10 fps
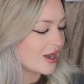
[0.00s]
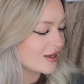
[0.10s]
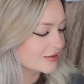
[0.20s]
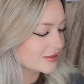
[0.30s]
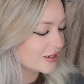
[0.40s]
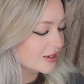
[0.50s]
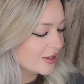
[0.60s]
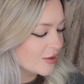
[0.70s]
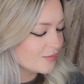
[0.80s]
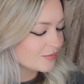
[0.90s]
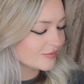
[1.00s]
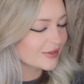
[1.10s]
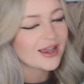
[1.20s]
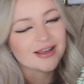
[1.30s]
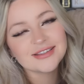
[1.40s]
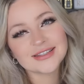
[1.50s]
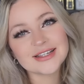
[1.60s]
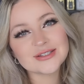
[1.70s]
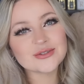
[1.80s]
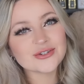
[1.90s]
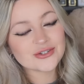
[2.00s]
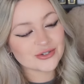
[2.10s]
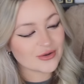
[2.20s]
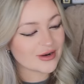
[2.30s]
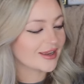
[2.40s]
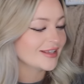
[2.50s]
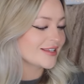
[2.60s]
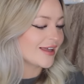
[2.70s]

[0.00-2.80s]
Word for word: And yeah, like this was just so nice.